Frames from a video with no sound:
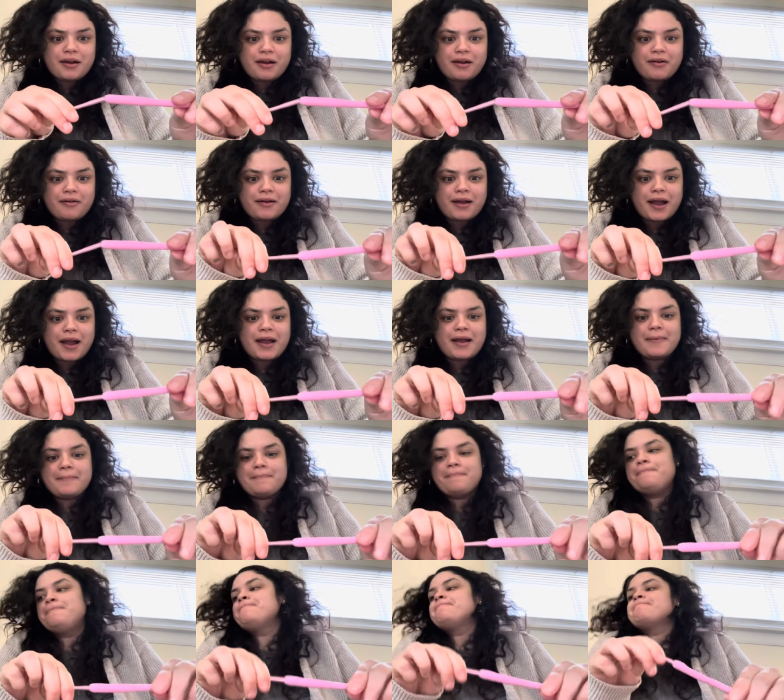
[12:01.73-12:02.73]
Okay?
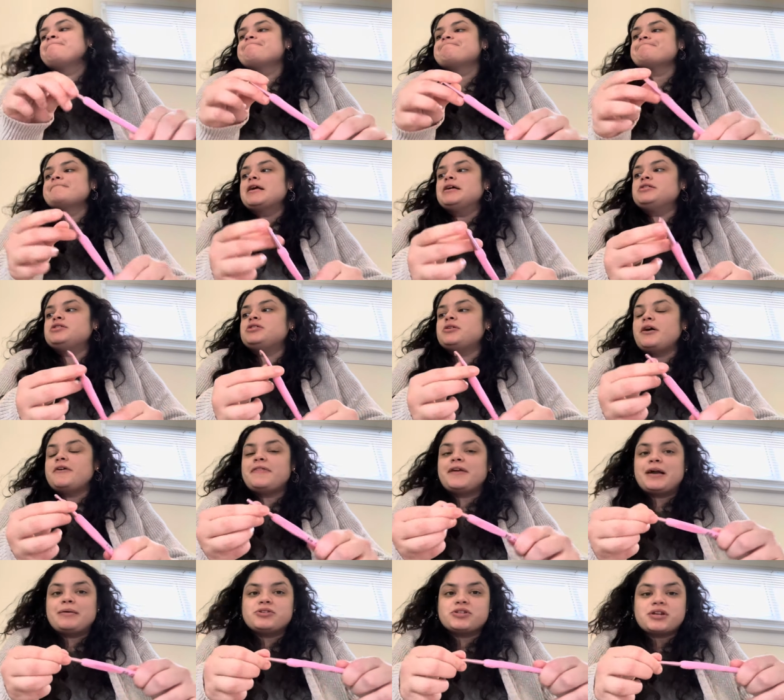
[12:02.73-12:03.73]
So I
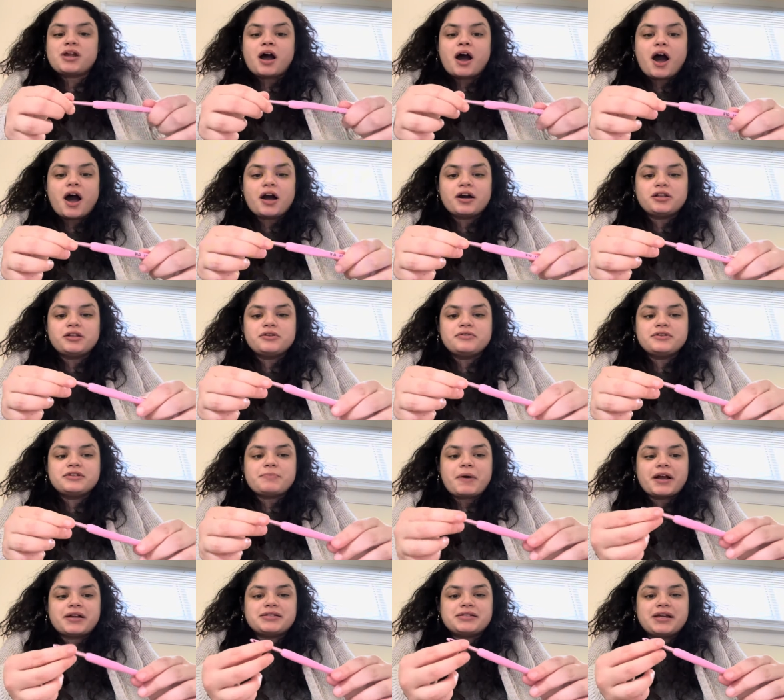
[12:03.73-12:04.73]
think I'm just gonna hot glue this
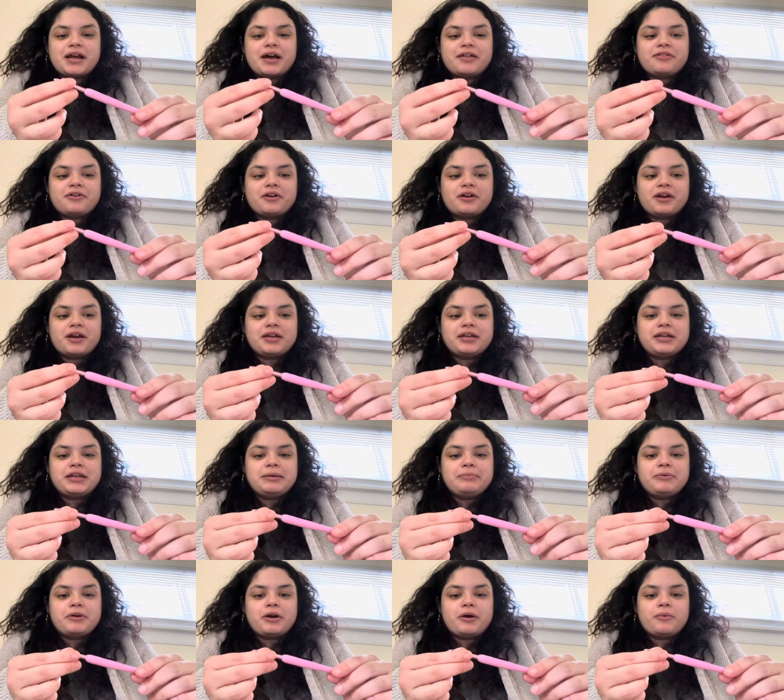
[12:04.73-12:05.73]
back together and
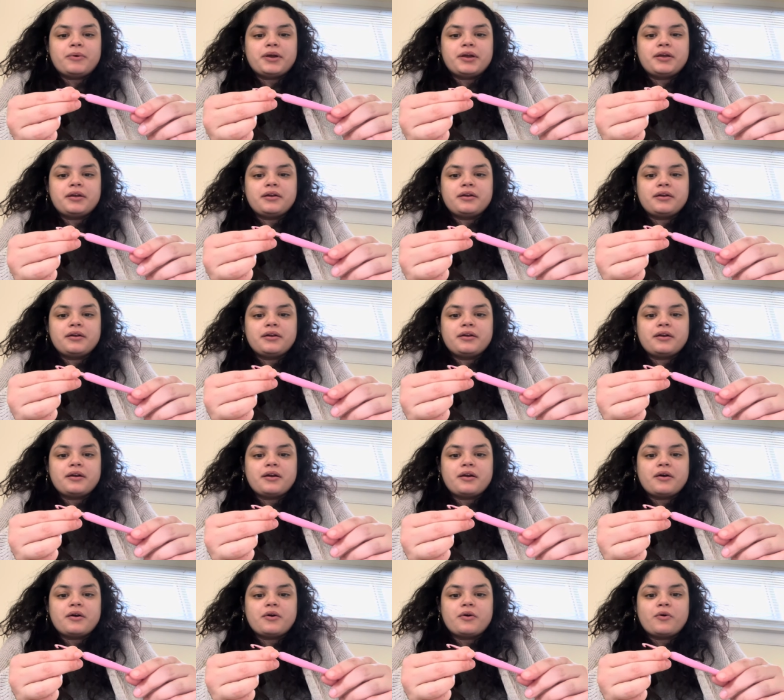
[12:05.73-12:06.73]
keep going
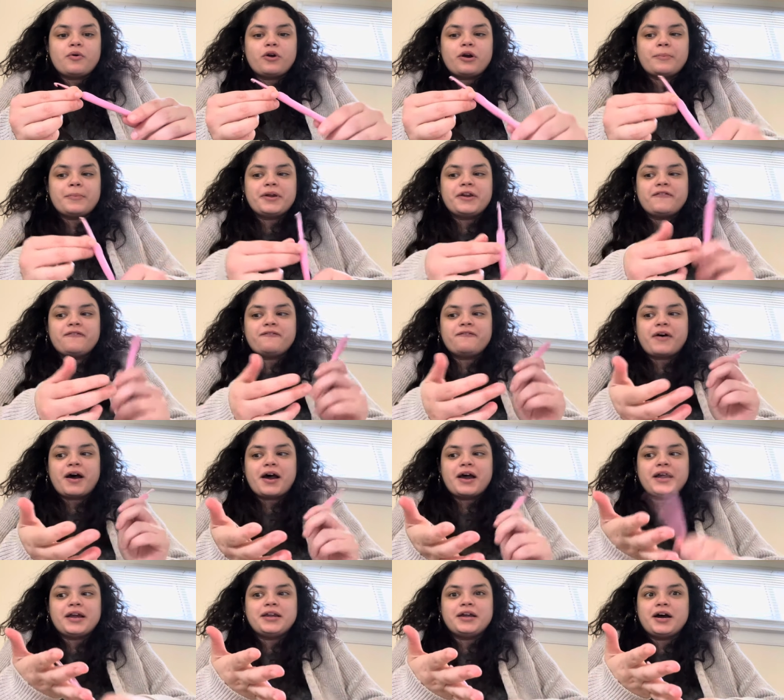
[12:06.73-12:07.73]
or I'm gonna
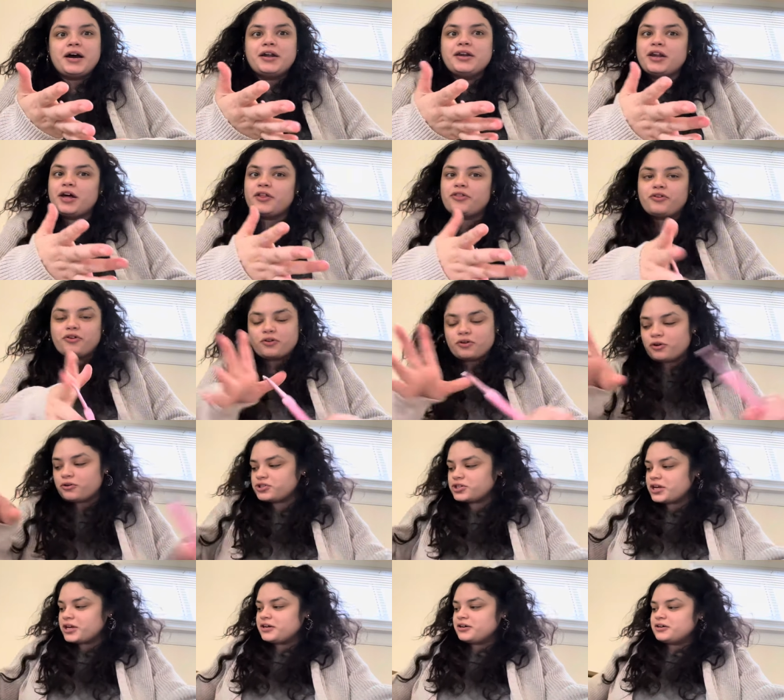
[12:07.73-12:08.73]
find another
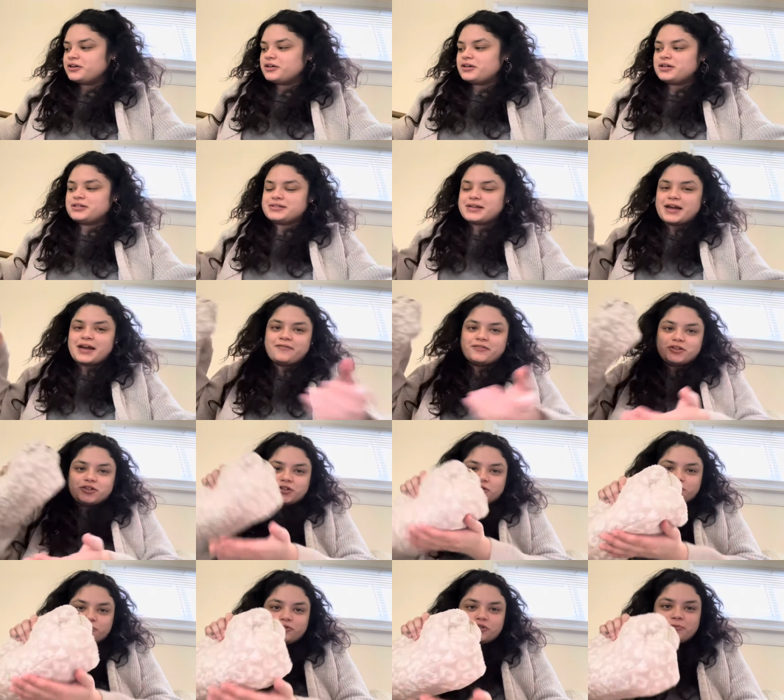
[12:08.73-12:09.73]
crochet hook because I have a
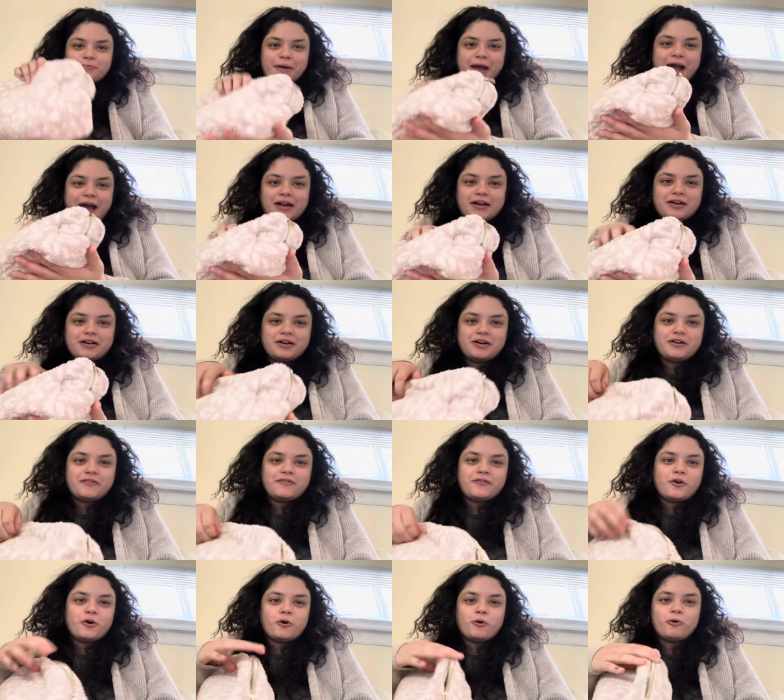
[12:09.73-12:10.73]
huge bag of
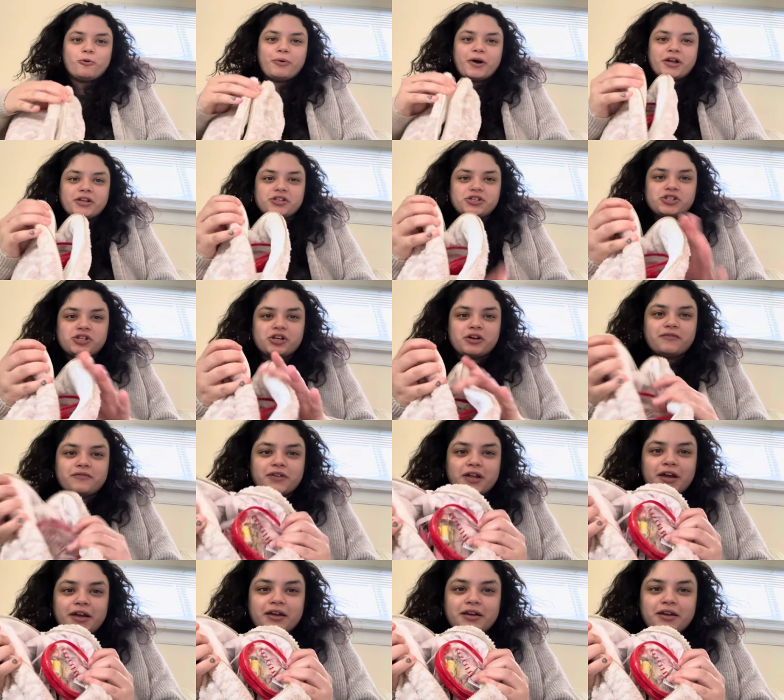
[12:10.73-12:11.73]
a whole bunch of
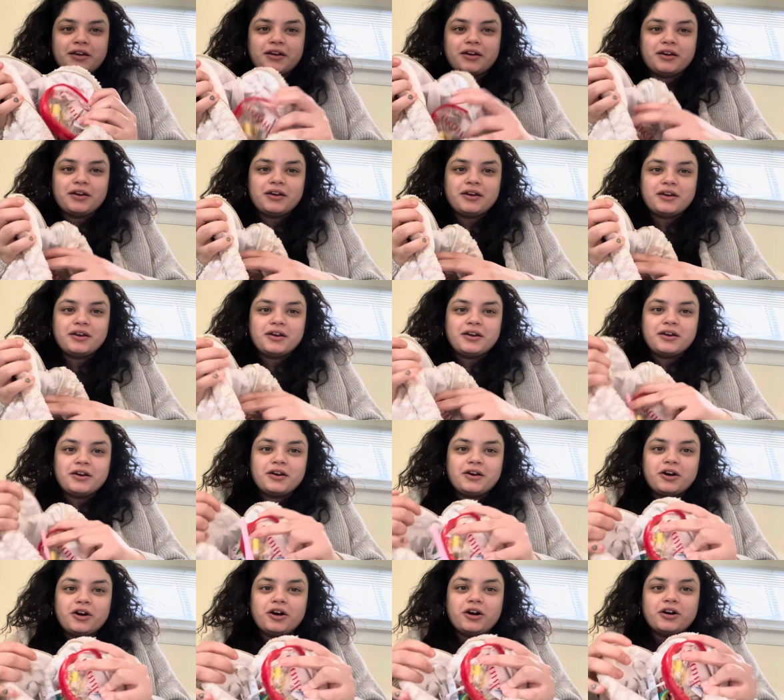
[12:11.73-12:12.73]
like
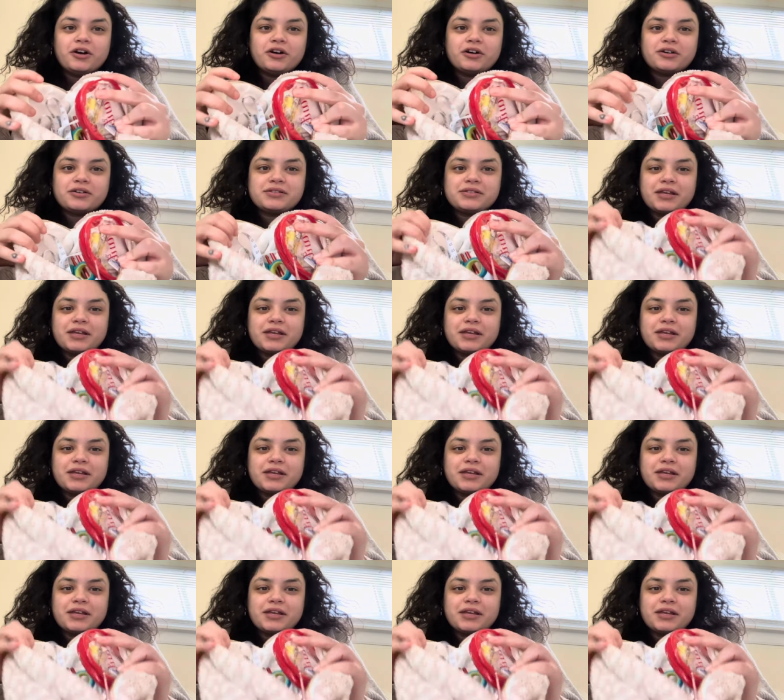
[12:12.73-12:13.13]
hooks.